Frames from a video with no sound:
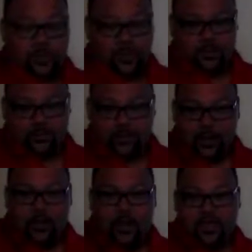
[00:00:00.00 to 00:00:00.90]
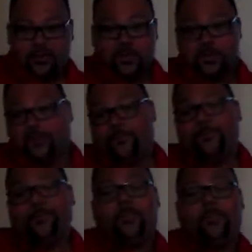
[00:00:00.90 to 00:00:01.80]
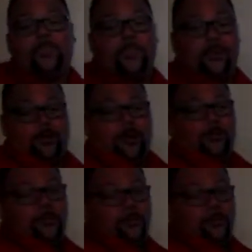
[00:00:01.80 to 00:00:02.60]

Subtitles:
Thank you. I got my A's mixed up. Okay.